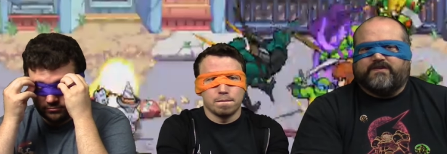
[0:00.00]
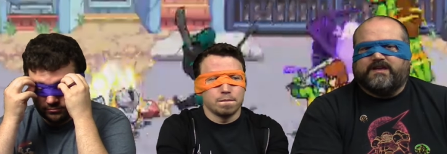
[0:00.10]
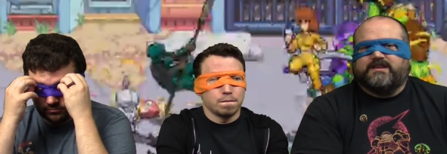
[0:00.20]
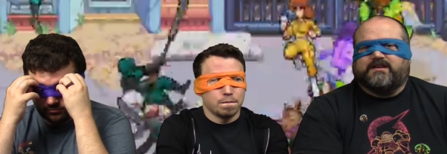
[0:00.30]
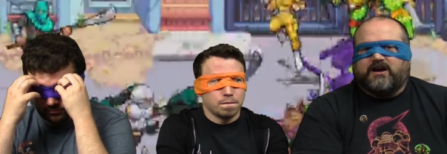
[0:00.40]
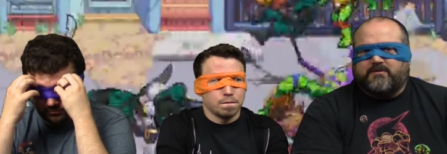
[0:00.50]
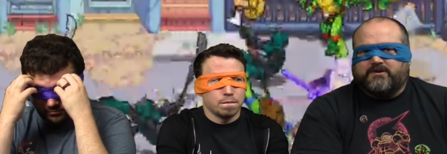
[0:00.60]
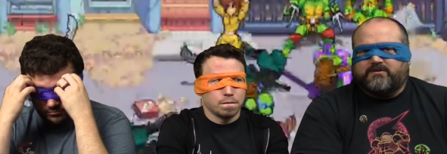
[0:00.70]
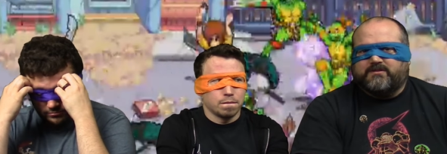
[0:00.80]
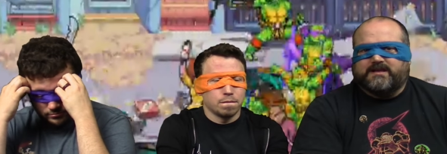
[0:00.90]

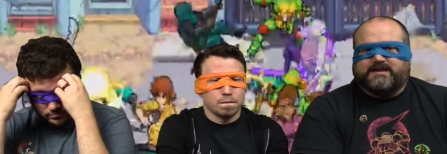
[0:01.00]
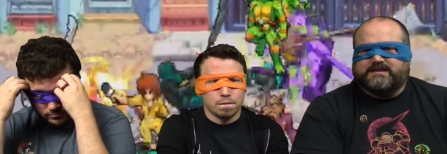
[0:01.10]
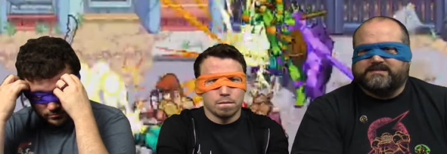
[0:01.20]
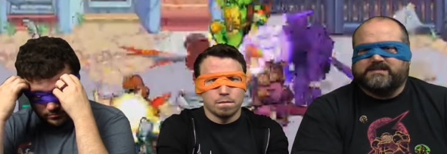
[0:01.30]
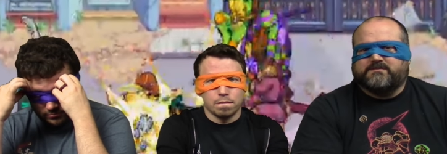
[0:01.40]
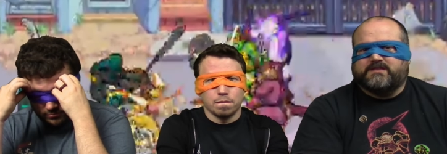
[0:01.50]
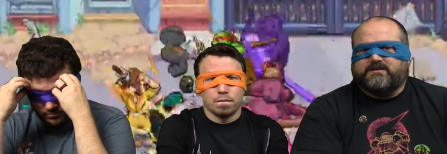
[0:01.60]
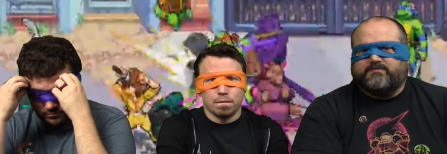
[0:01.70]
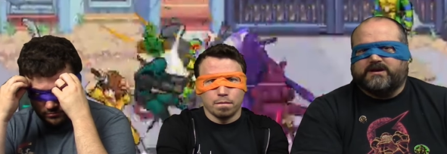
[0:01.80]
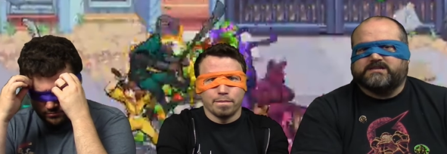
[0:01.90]
Speaker 1: phenomenal. Like it's some of
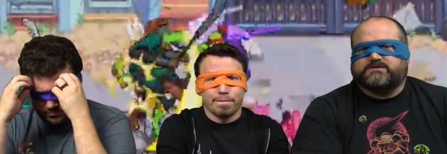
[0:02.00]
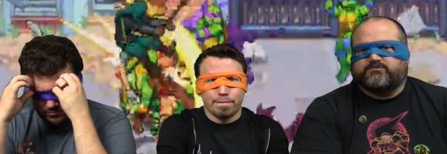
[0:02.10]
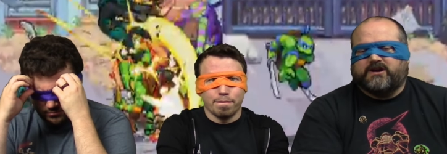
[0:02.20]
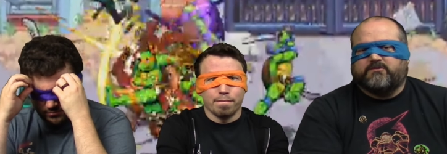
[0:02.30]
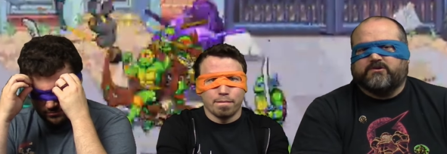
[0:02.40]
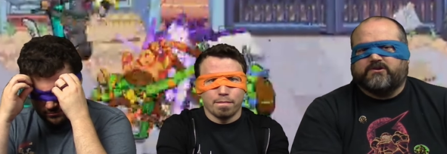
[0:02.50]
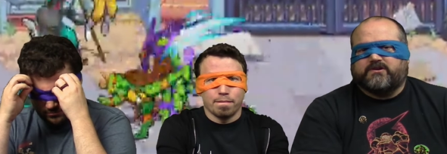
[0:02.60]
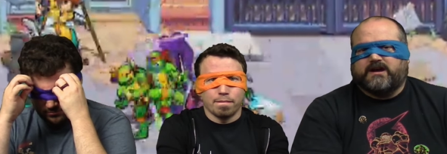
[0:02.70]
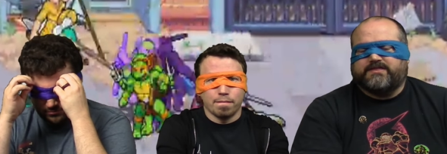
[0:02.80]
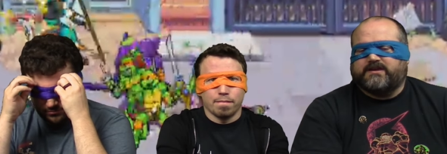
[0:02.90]
the best sprite
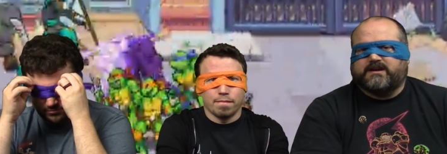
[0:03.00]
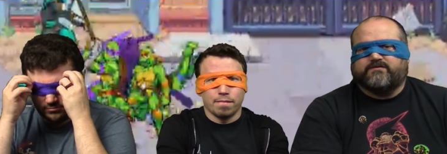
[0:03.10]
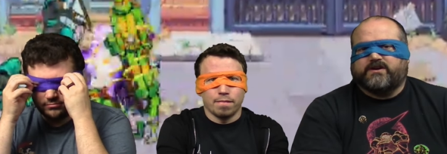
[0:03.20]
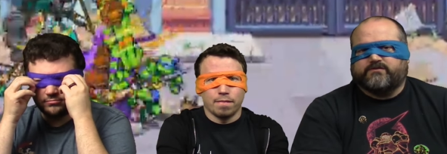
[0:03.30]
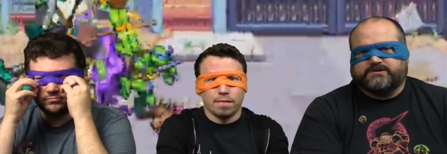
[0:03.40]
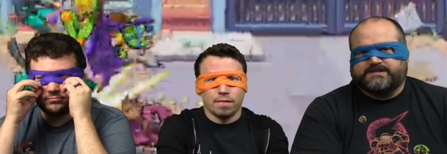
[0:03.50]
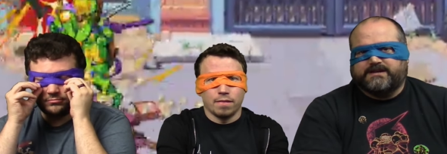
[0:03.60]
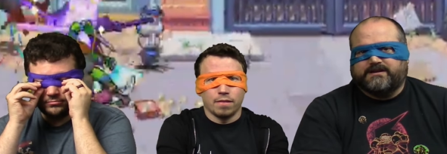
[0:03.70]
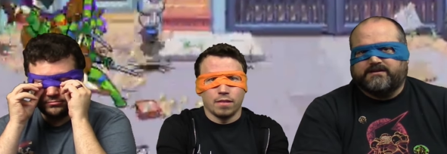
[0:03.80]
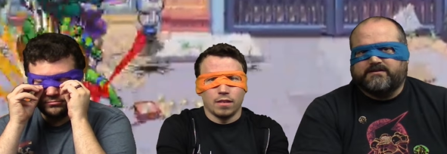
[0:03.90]
work I think I've ever
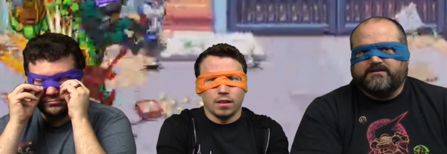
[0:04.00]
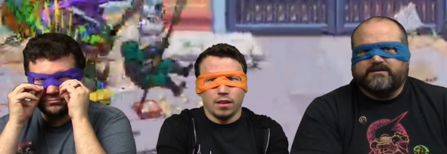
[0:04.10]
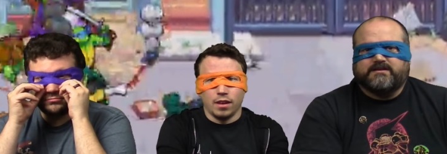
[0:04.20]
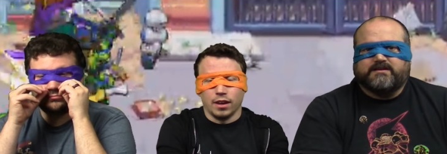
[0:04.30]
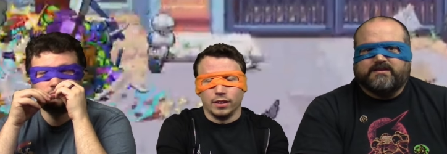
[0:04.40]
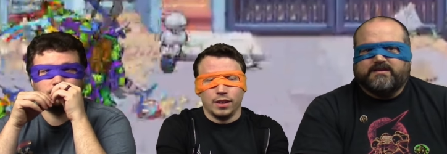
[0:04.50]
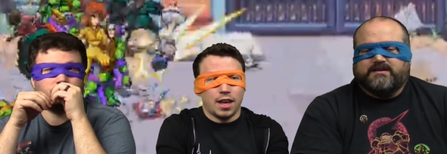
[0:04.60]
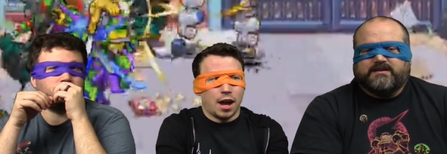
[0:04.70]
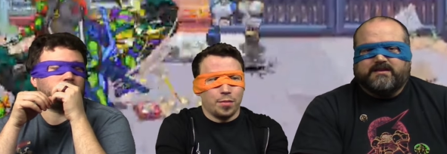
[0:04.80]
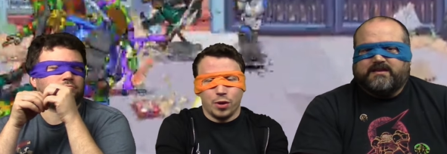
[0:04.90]
seen.
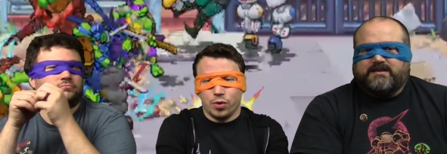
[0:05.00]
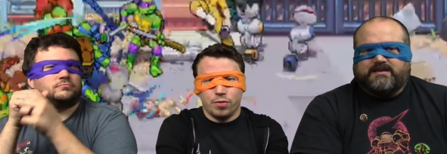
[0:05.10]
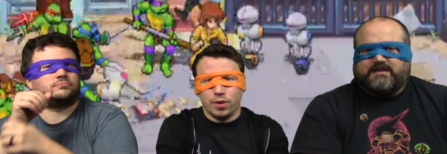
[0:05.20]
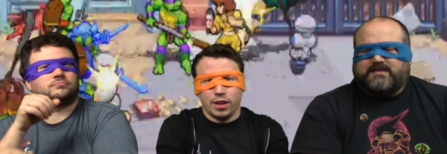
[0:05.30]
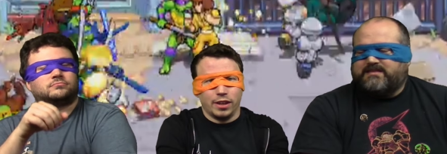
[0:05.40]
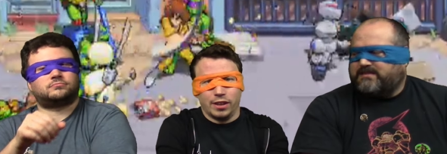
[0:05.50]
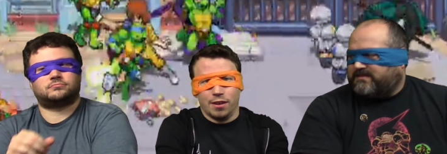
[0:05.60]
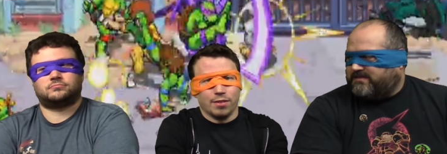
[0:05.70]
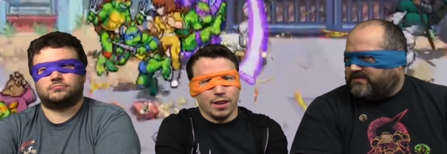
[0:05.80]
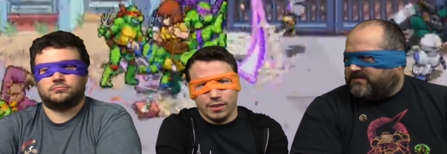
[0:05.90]
I mean, we fell in
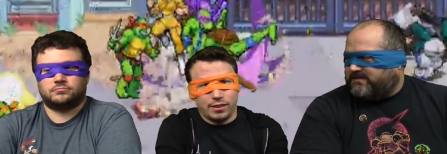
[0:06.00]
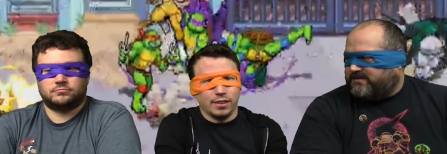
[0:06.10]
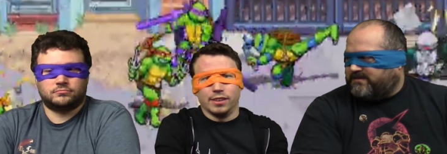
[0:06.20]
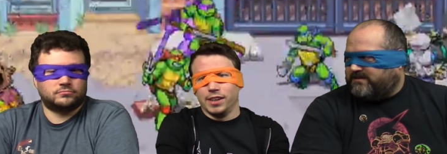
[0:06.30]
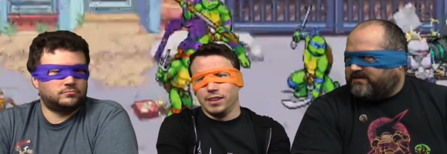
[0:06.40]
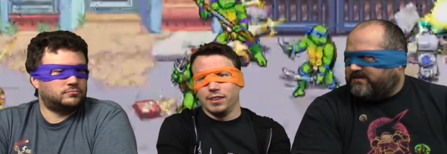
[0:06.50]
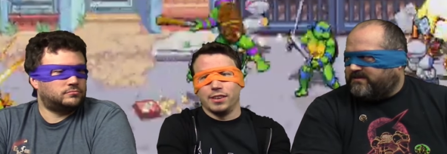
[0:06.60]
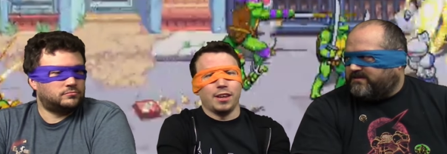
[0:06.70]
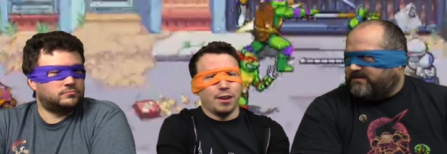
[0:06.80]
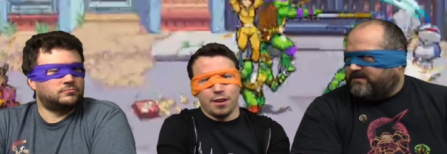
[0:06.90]
love
Speaker 2: instantly.
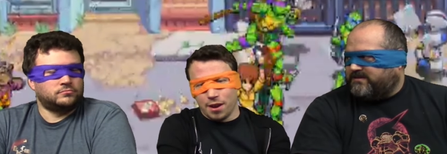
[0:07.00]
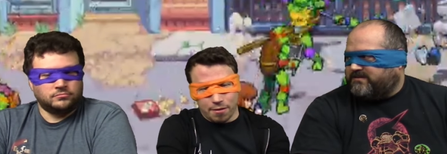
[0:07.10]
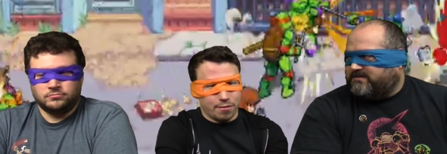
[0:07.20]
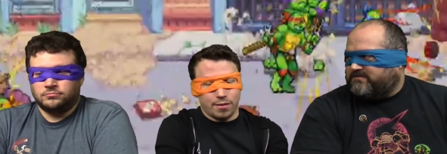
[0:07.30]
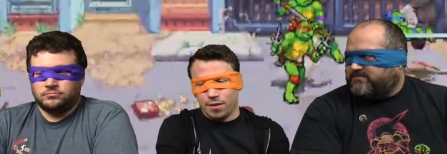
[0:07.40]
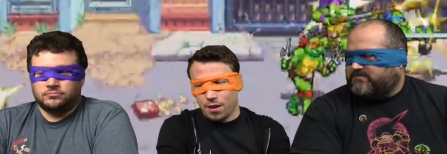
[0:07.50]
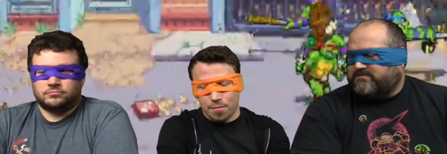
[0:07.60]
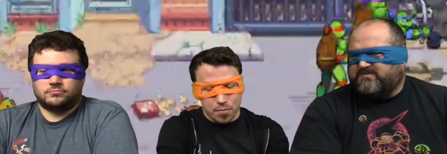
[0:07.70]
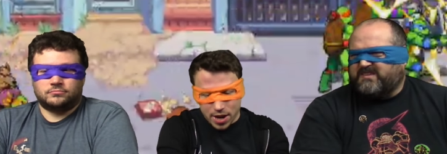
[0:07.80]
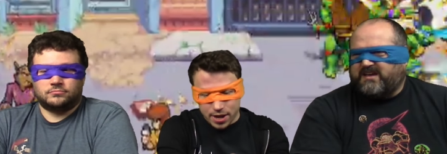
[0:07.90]
The and
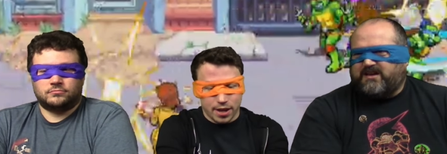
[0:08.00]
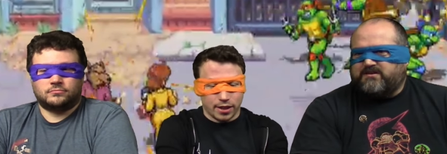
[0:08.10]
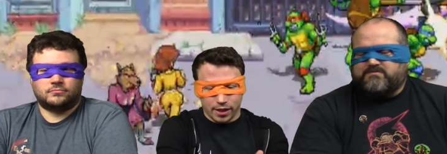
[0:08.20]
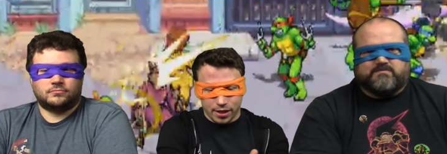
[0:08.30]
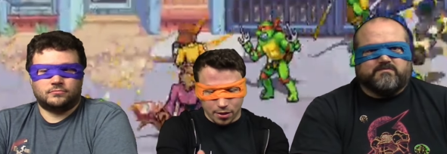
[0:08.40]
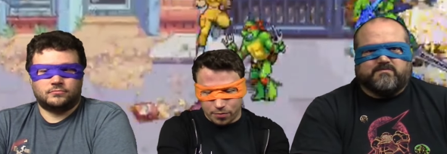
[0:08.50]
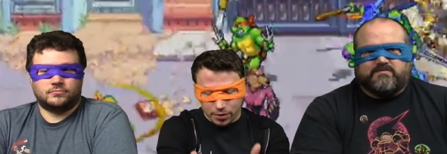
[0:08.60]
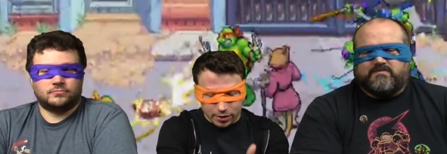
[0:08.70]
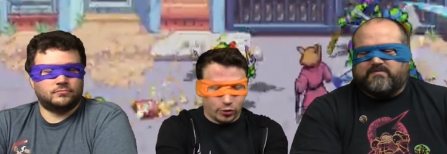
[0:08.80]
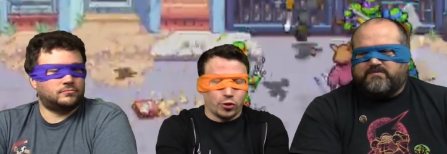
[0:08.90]
immediately the
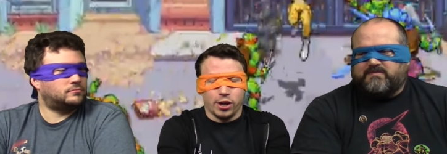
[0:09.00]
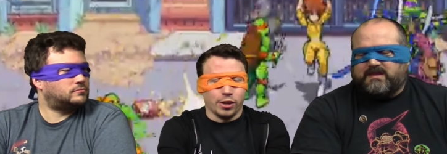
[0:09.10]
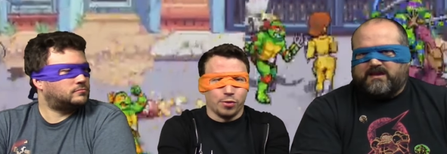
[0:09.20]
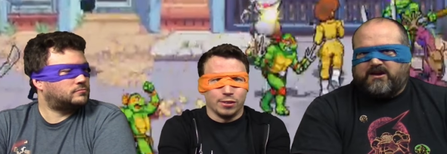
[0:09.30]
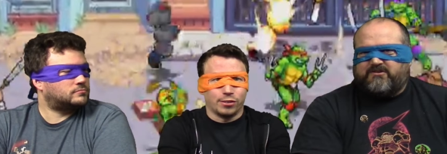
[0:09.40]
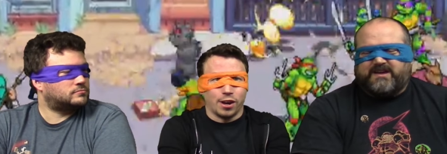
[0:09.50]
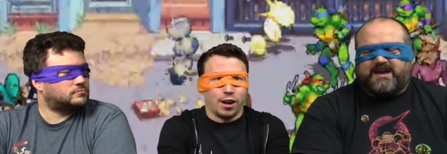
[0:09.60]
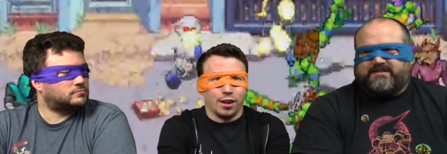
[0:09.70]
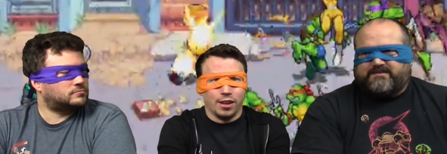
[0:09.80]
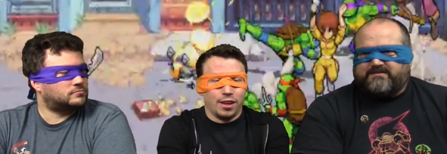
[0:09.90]
first trailer we oh, saw,
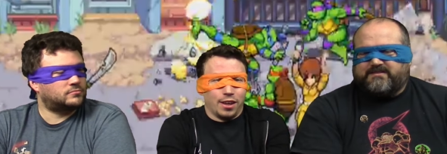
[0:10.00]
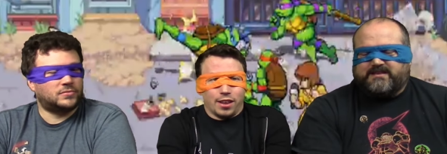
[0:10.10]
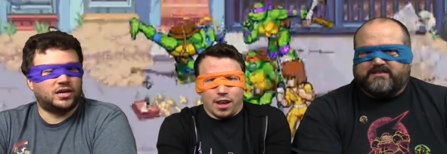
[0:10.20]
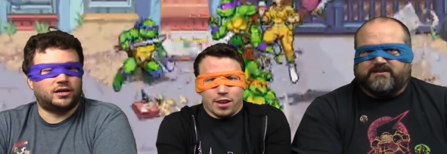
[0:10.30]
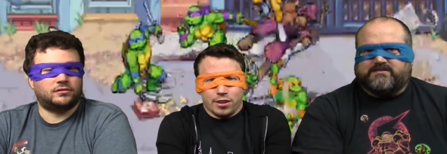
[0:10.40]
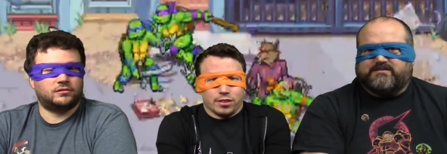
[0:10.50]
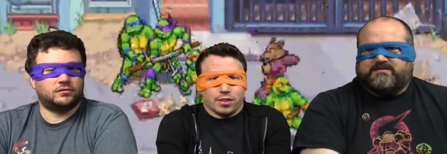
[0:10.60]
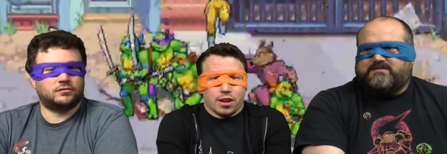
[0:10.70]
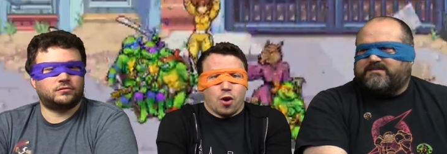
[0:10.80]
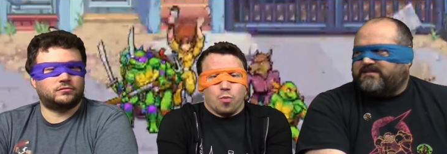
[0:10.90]
yeah. like you're
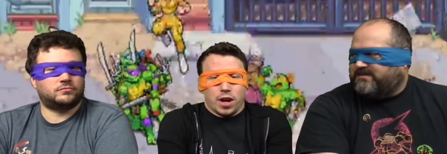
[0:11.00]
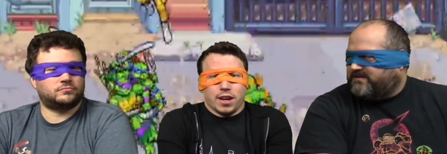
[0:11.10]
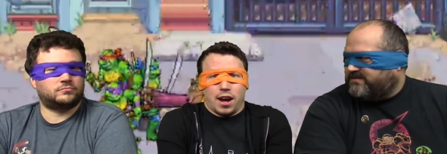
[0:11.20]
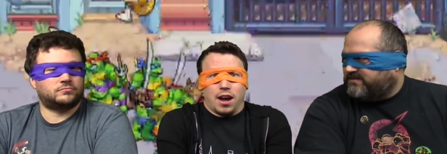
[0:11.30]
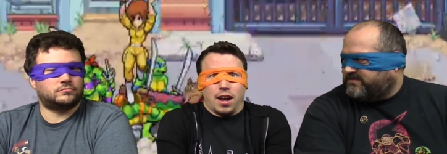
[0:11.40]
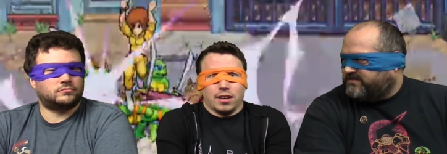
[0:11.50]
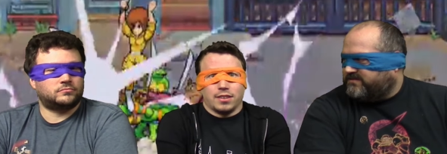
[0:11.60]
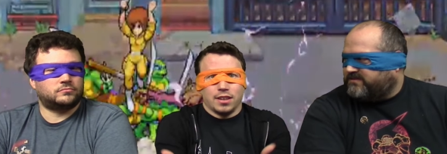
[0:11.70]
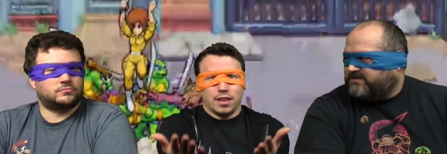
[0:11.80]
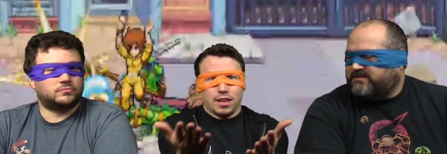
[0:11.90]
just like, oh my god